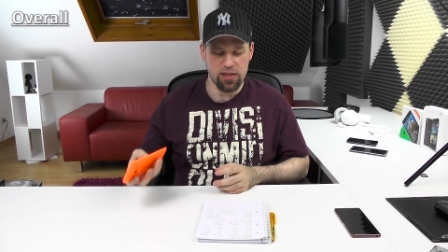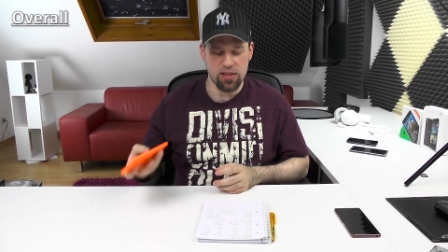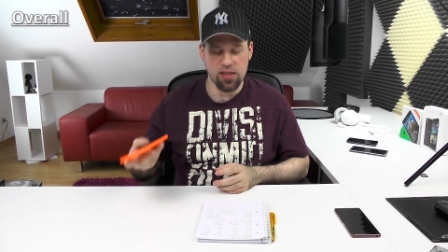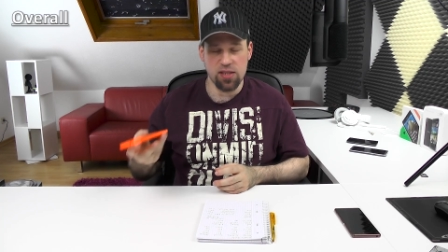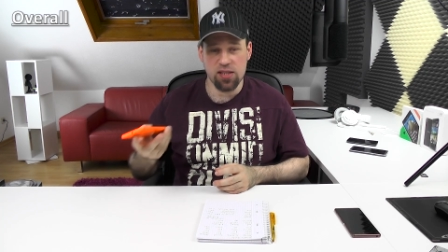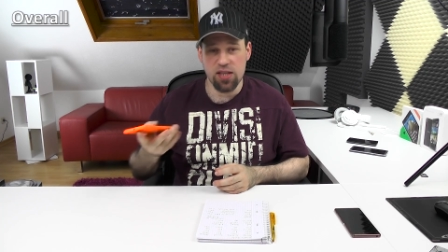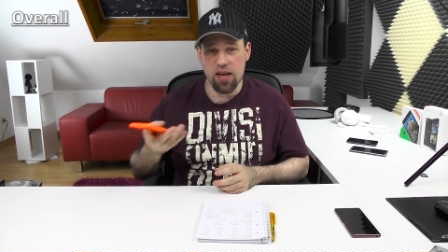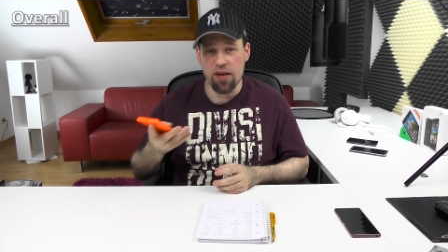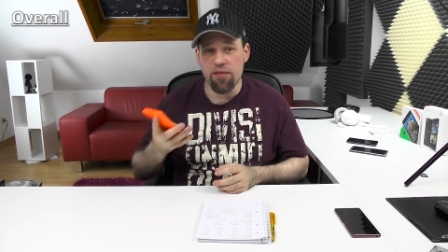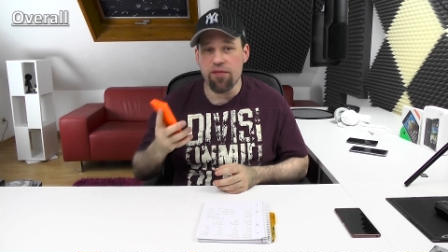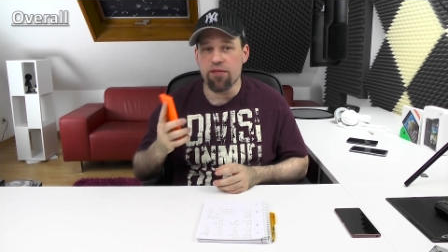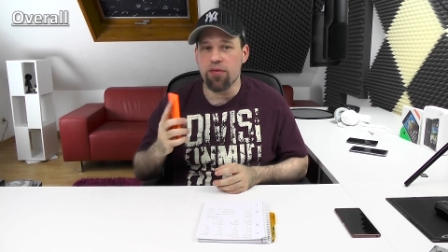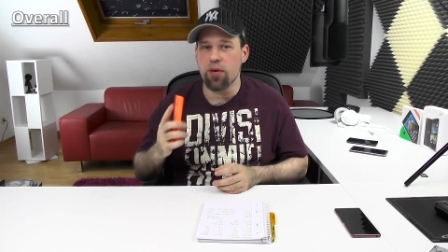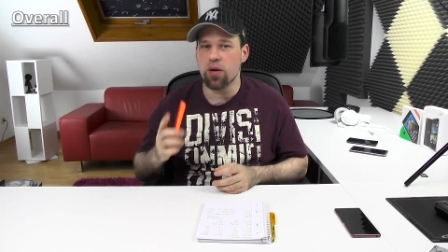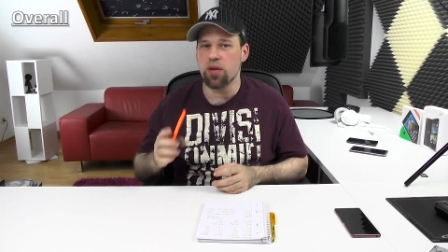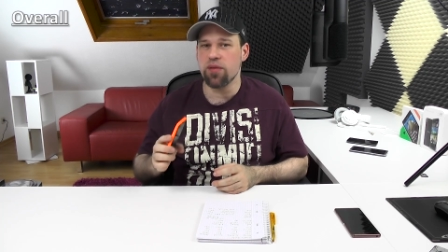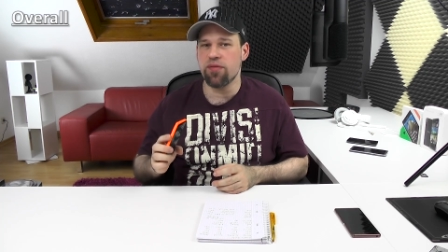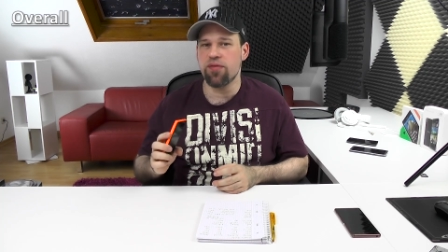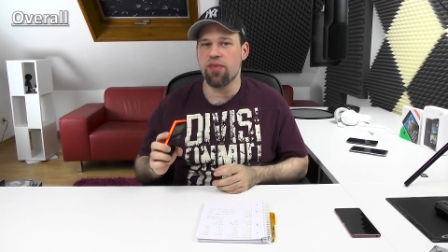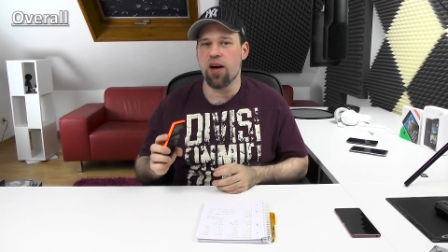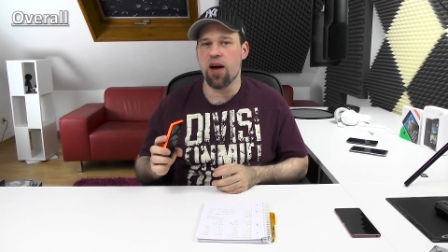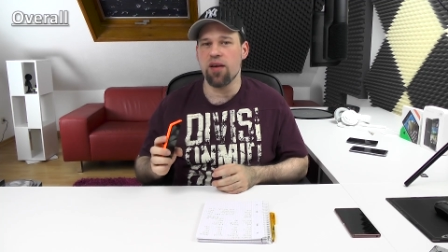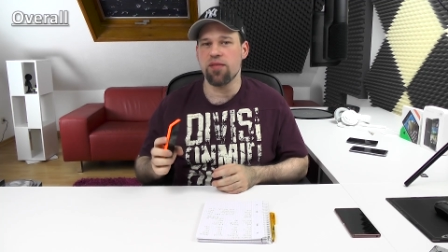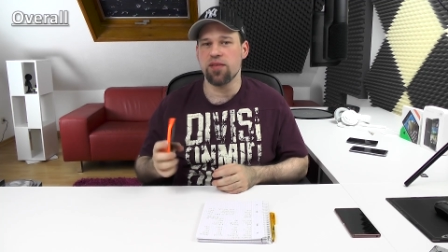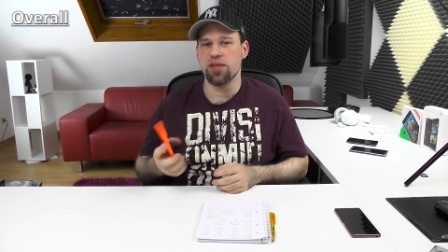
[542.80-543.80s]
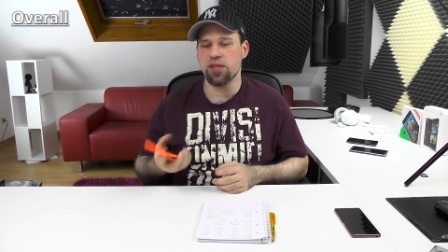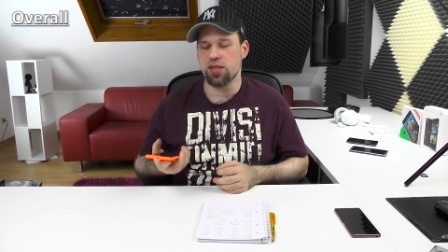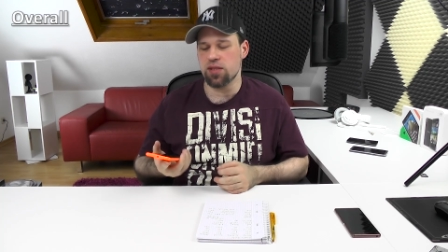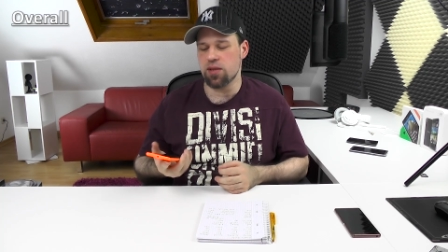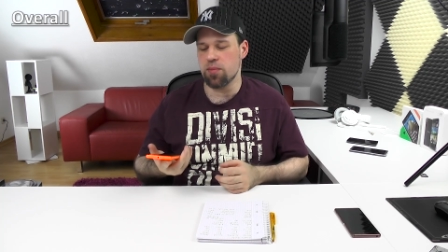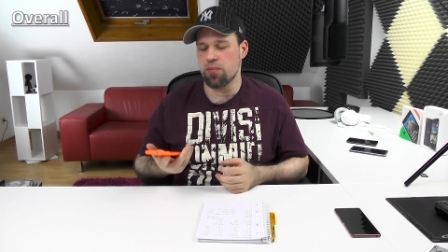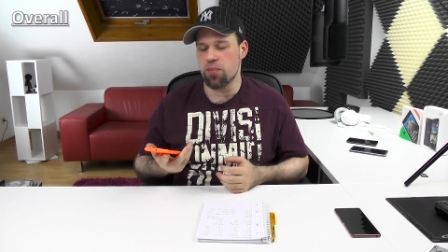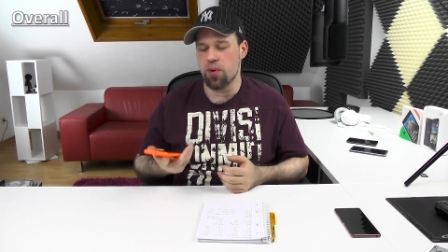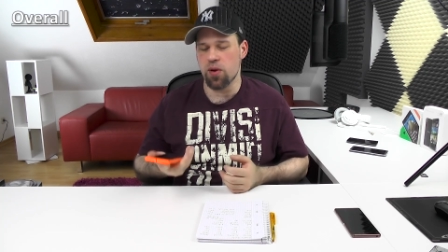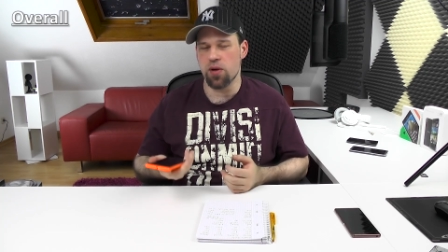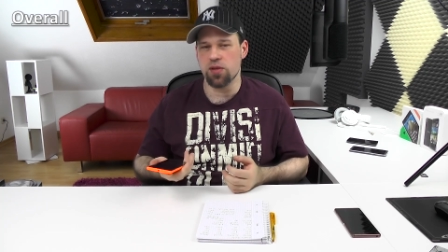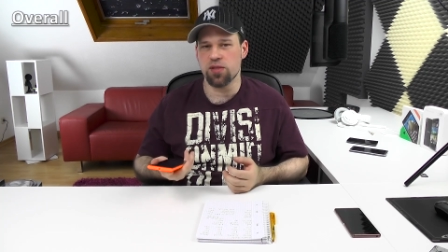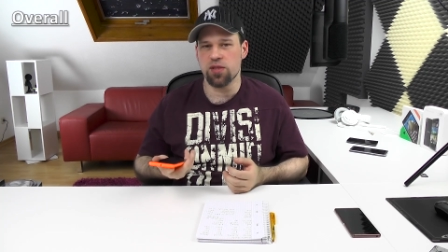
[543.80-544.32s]
the 735 is the
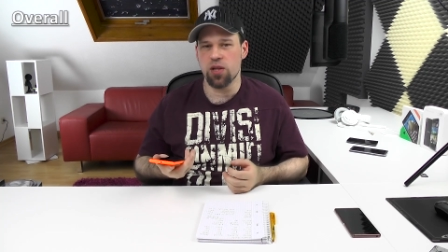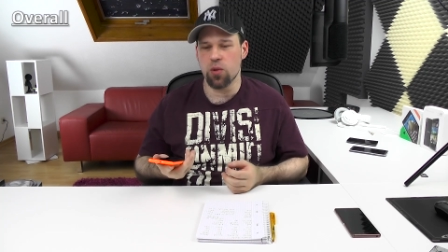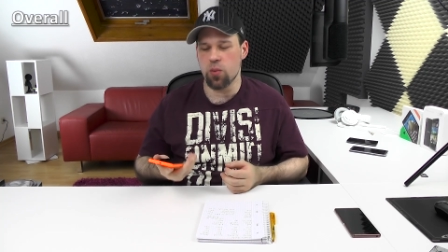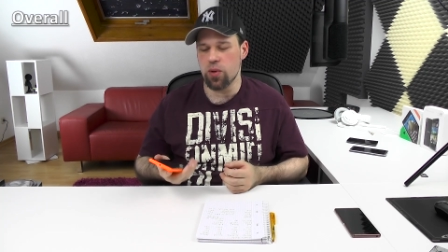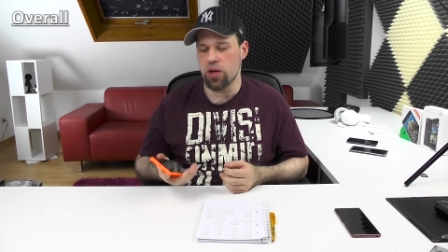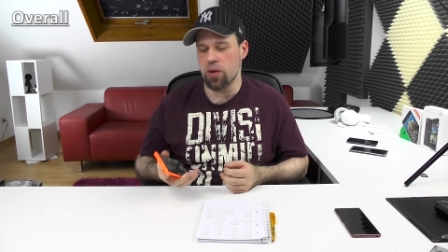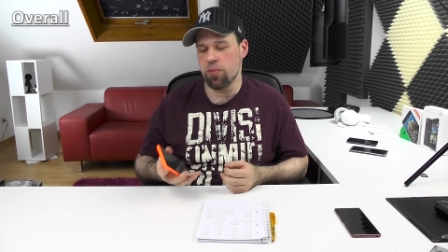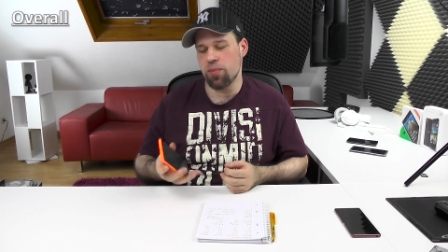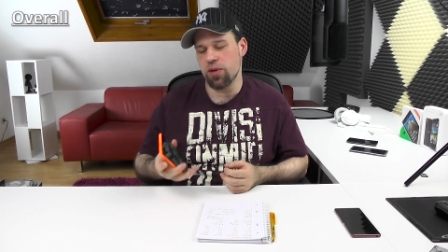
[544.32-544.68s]
personal winner,